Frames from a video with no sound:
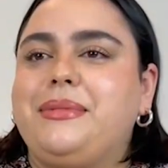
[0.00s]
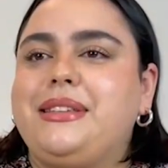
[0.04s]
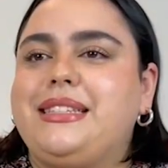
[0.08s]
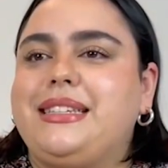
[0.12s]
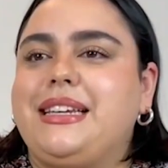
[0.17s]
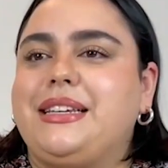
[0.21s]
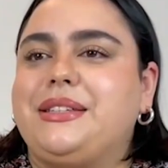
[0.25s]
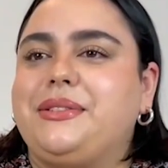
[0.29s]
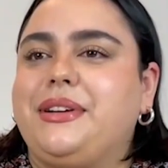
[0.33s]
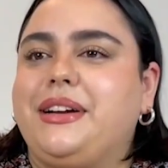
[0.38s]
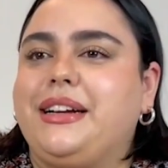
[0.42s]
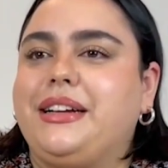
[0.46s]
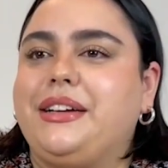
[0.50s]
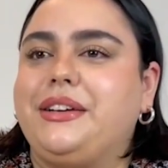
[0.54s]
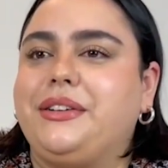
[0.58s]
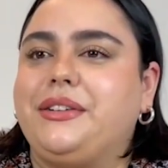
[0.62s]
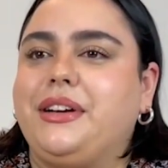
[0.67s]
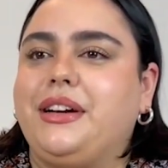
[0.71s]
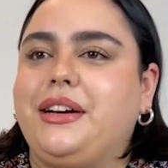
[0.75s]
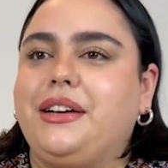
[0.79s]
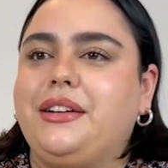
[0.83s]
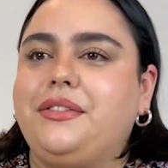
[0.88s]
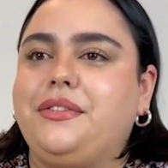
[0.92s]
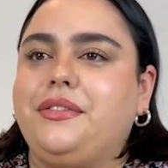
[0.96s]
Desiree
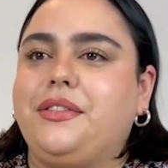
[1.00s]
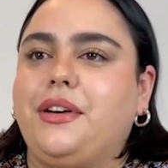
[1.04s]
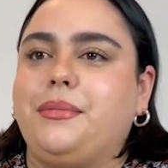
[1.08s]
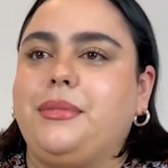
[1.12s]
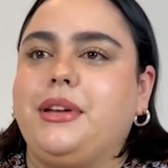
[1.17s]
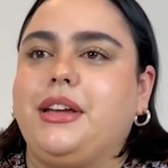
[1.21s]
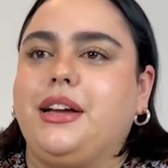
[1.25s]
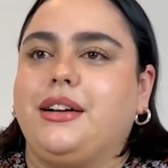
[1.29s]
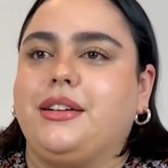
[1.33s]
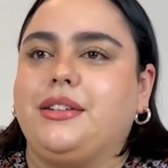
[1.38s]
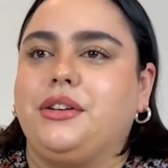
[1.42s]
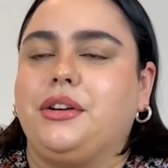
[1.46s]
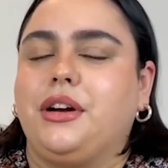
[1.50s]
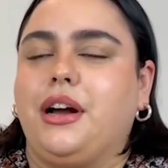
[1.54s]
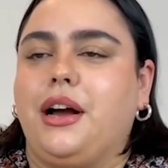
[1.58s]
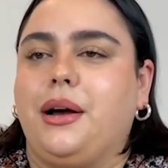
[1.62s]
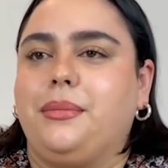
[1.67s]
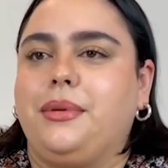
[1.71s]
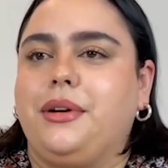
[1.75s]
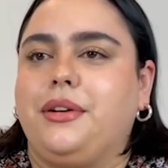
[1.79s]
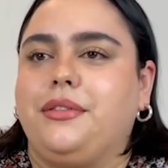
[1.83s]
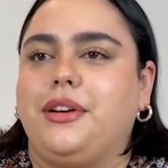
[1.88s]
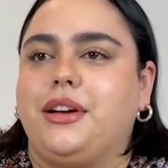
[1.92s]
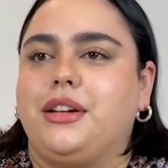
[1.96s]
Kilduff. I'm a young Noongar
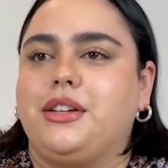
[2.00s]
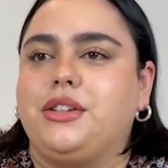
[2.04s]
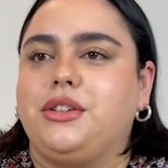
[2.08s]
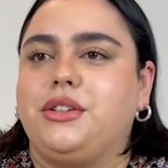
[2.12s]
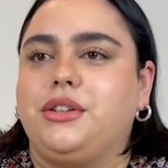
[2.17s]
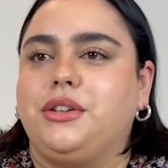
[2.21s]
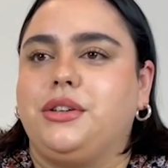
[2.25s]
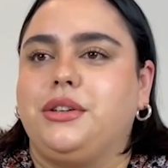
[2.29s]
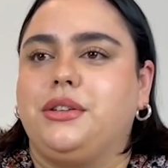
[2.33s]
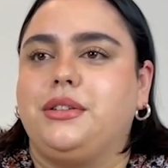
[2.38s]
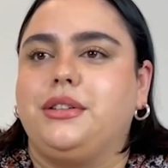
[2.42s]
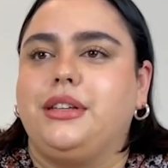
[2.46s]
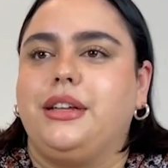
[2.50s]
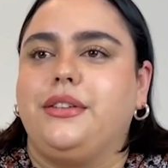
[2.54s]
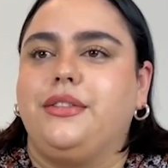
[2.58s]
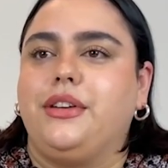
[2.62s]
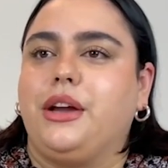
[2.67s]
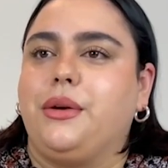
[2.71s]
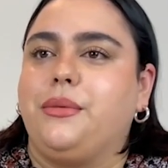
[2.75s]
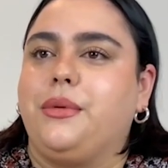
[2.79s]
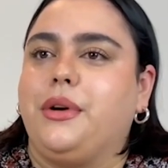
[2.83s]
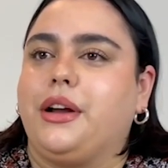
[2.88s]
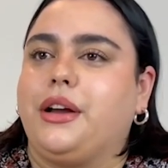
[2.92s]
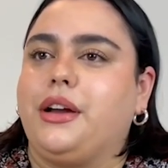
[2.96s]
professional living
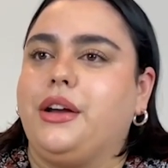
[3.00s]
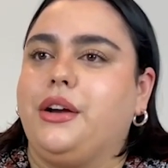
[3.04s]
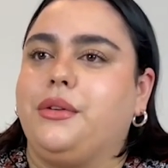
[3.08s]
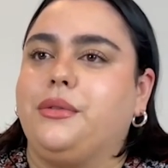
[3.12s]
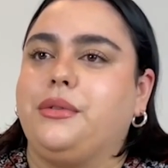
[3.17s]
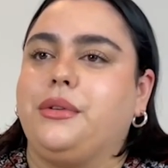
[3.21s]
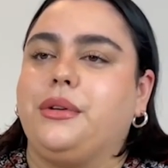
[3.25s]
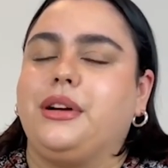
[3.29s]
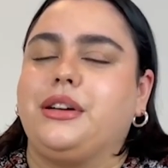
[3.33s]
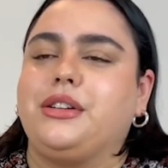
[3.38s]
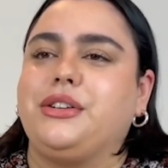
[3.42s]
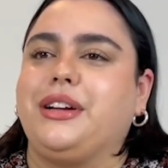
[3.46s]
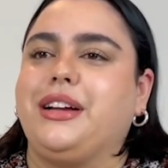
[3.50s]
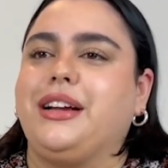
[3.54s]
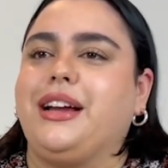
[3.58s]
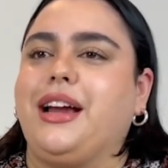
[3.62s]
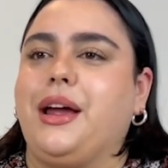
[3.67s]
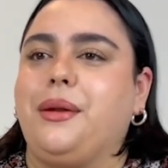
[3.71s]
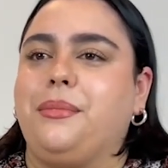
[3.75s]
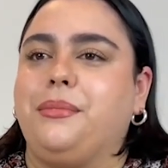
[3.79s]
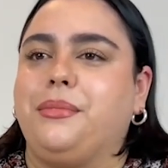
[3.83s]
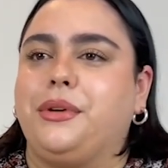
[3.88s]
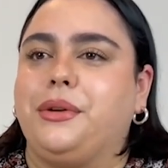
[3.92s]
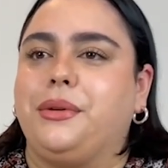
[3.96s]
and working on Wiradjuri
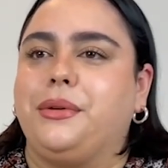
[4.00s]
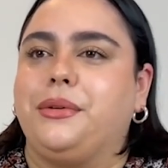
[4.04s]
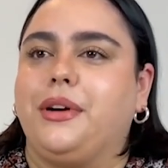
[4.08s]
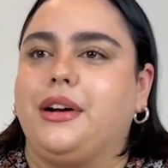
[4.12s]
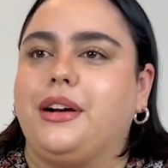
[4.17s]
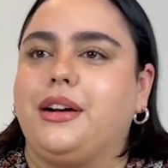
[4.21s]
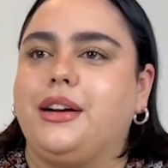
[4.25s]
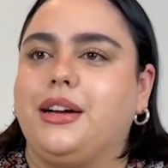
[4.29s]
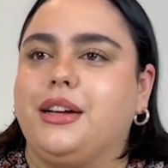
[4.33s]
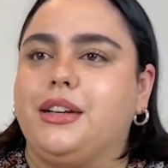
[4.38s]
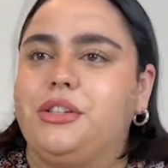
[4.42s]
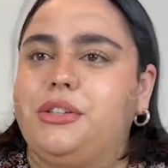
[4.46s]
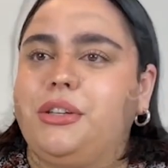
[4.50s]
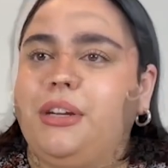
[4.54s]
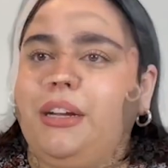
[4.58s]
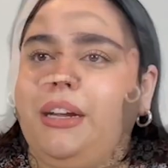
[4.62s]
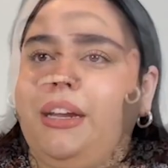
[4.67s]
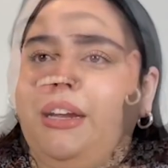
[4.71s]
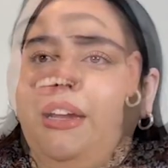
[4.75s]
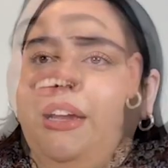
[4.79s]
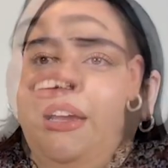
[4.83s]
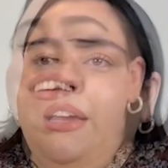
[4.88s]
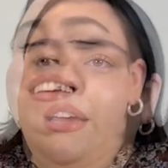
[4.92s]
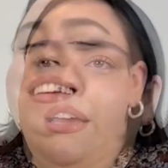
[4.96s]
and Bunurong
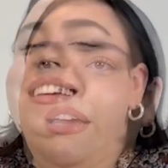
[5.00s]
country.